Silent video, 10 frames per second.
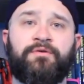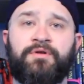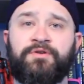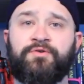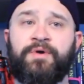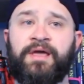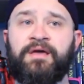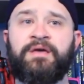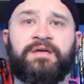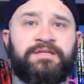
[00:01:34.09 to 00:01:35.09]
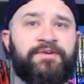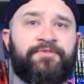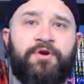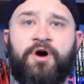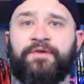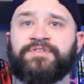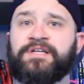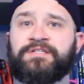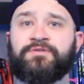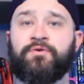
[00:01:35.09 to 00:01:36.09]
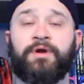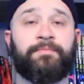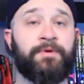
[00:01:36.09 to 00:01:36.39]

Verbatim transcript: you could do a different offset story.